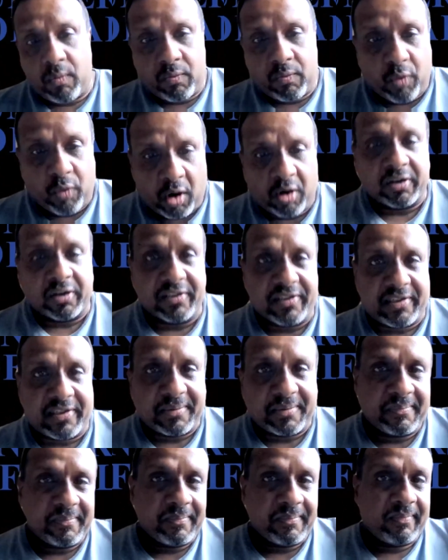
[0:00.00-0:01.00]
walls,
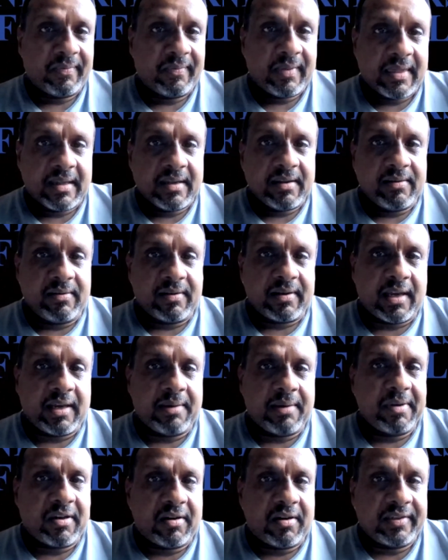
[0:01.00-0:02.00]
okay?
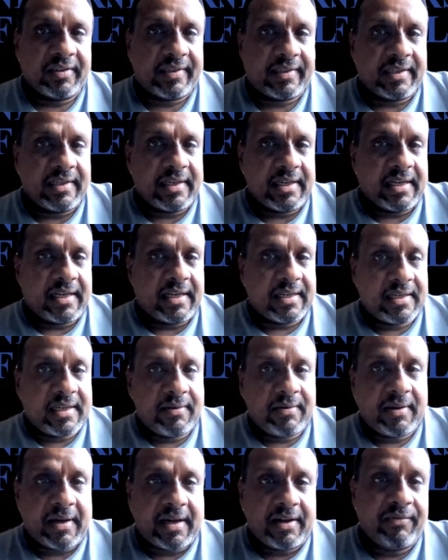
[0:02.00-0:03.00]
Because
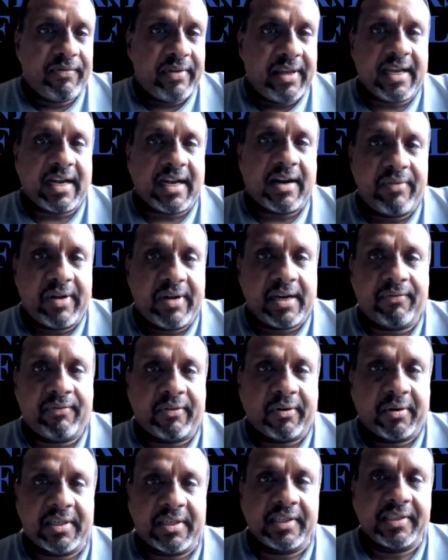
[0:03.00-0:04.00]
we are very
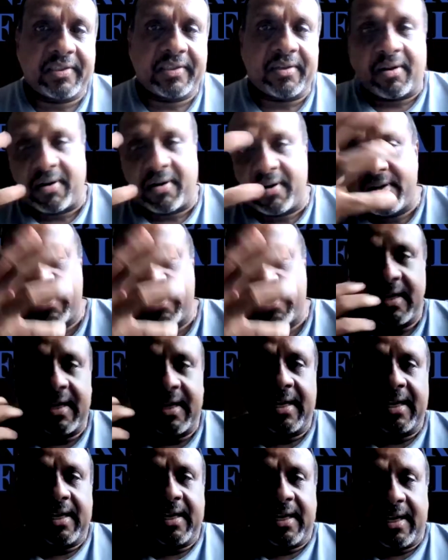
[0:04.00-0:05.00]
focused on
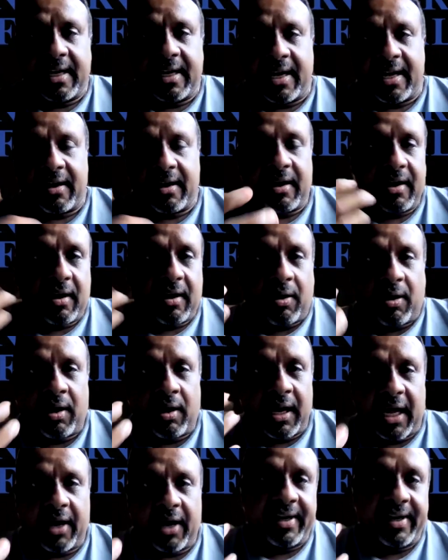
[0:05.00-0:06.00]

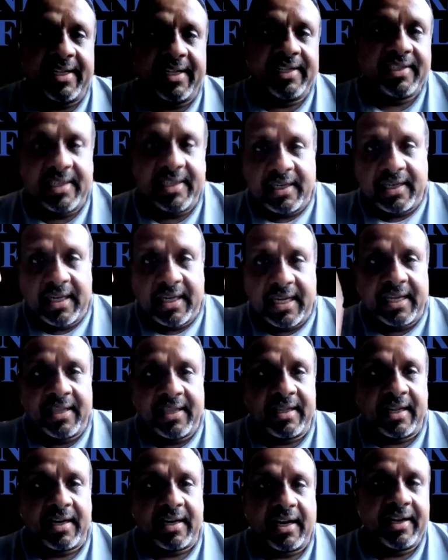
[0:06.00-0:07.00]
all our teaching
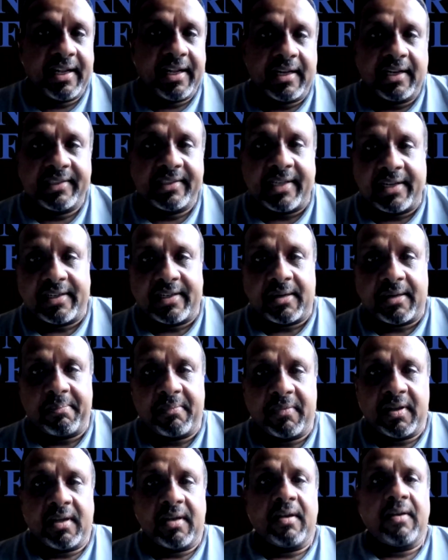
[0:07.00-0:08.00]
in the clinical setup,
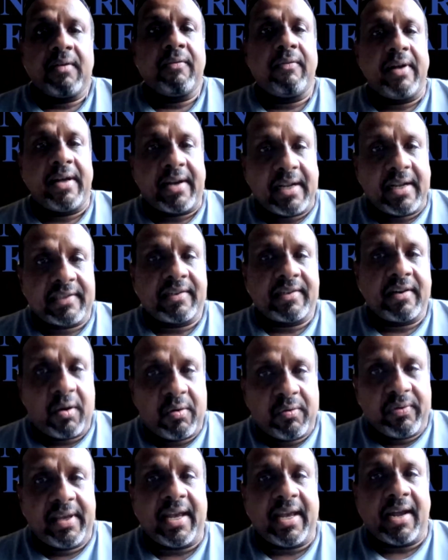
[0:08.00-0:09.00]
whereas now
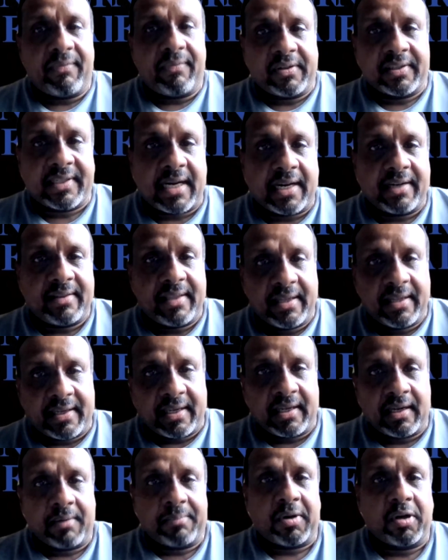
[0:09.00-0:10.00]
we have to start
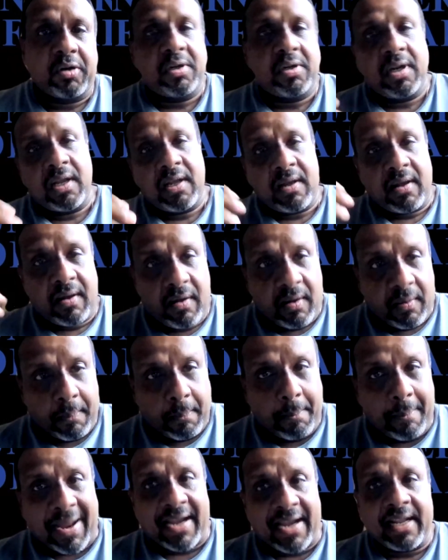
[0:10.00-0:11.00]
thinking about
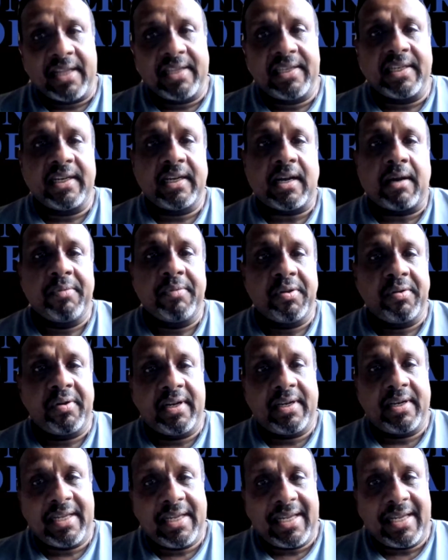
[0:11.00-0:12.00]
managing
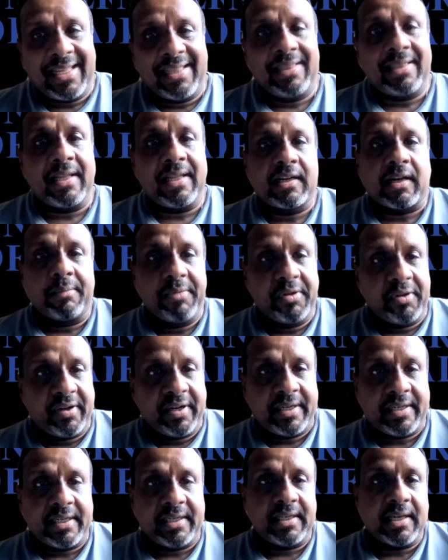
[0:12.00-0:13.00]
community in the
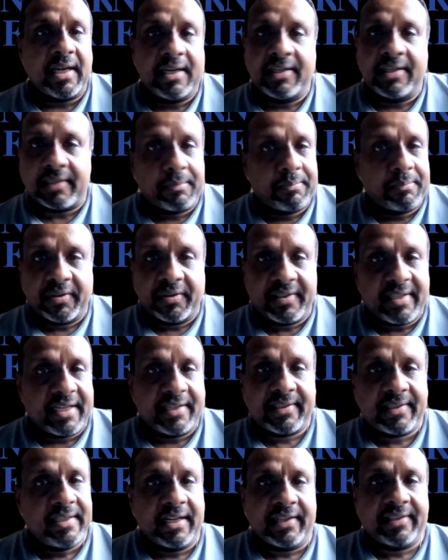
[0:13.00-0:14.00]
community. I suppose
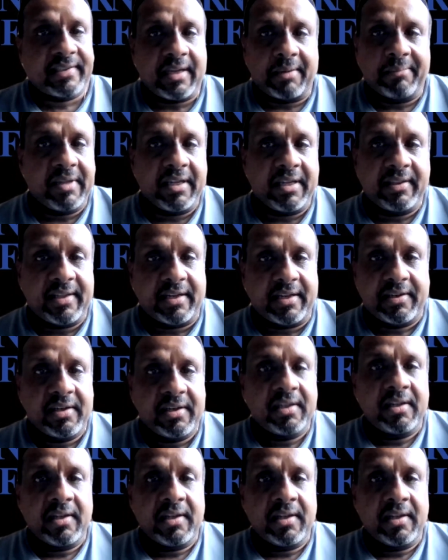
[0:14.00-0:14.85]
that's something that